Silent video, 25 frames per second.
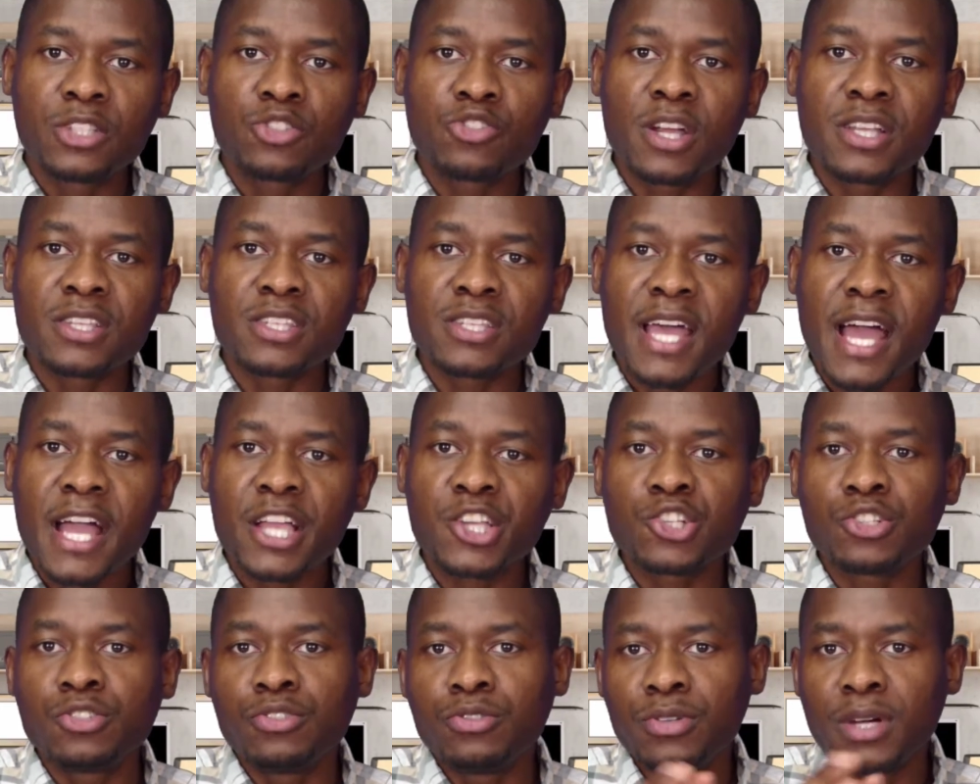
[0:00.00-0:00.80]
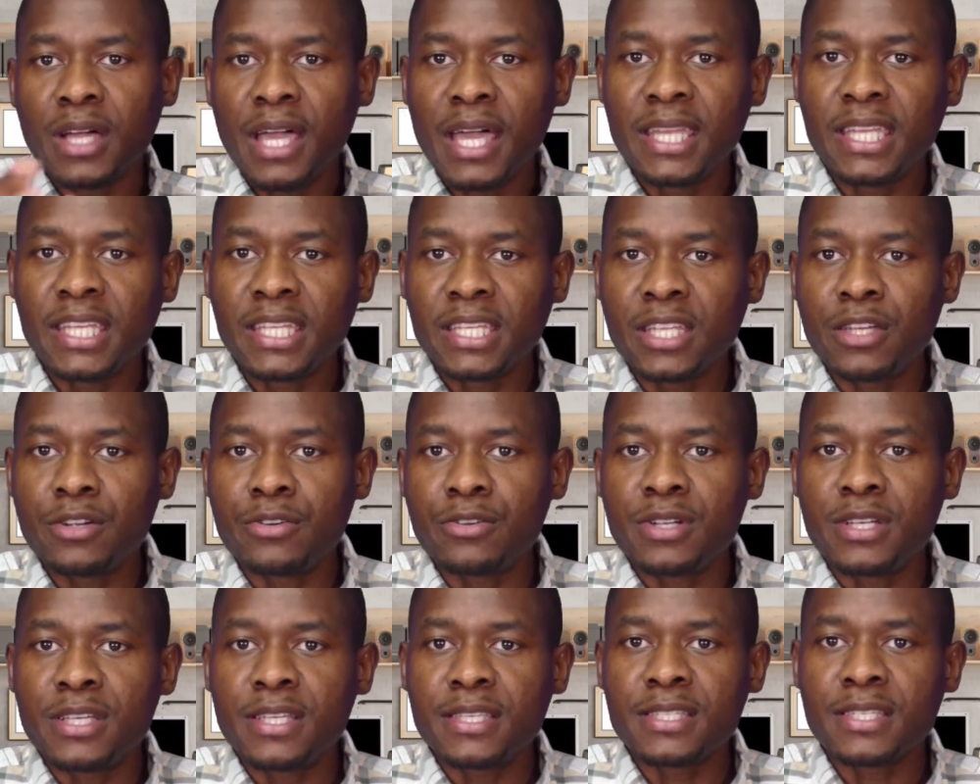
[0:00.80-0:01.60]
transactional, and then
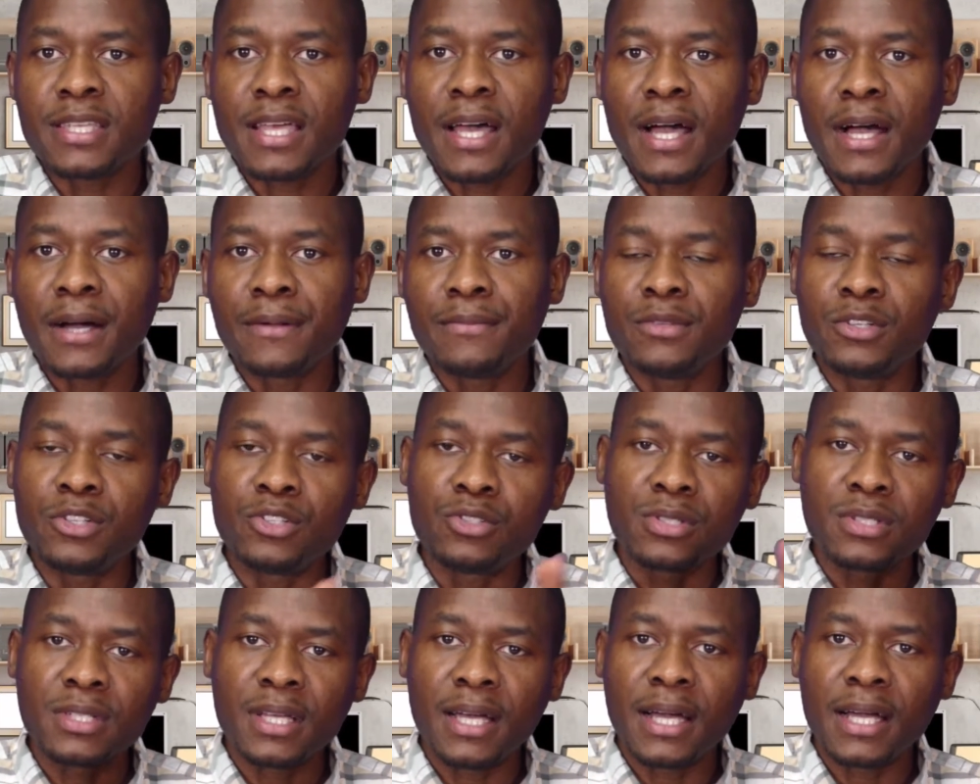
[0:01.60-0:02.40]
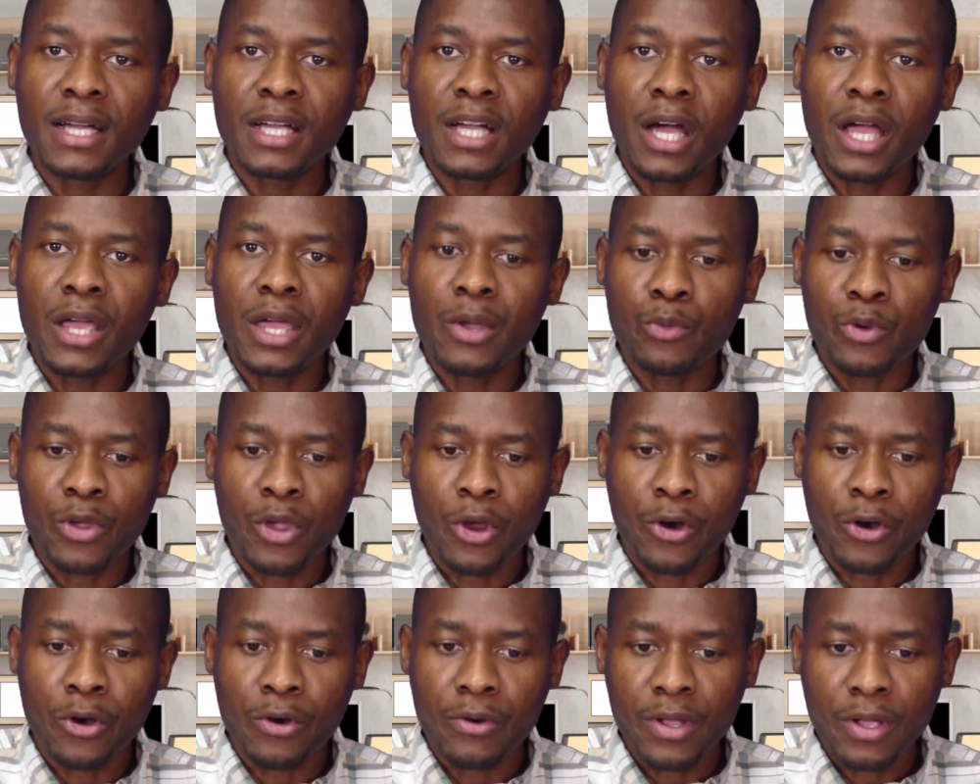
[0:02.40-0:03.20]
there's a
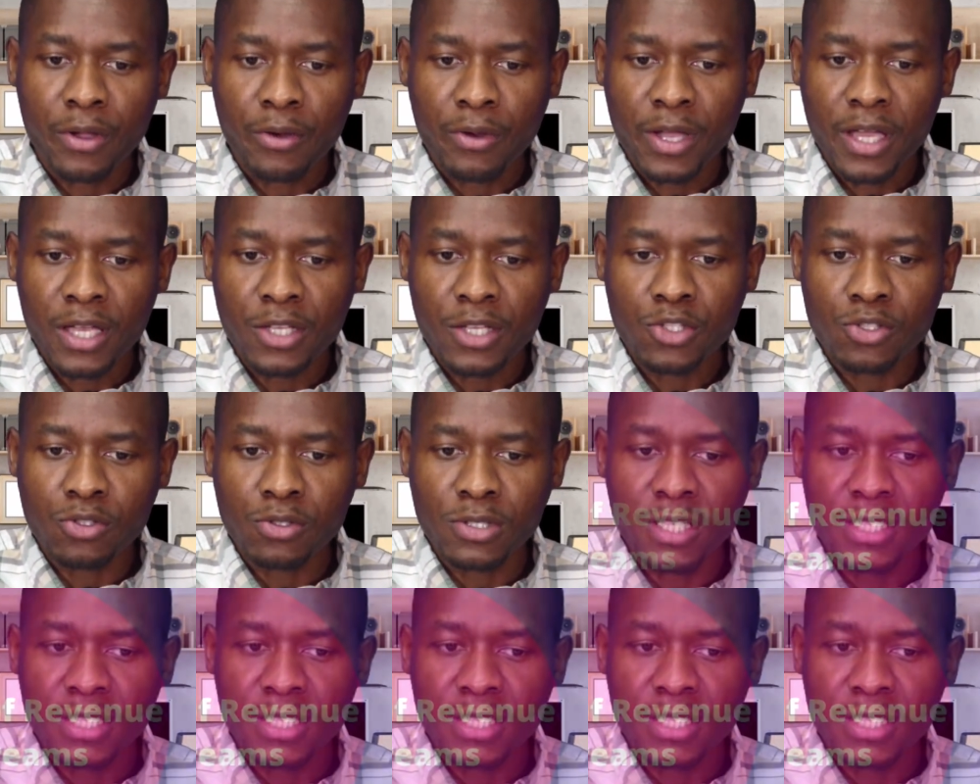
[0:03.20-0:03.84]
recurring. Okay, so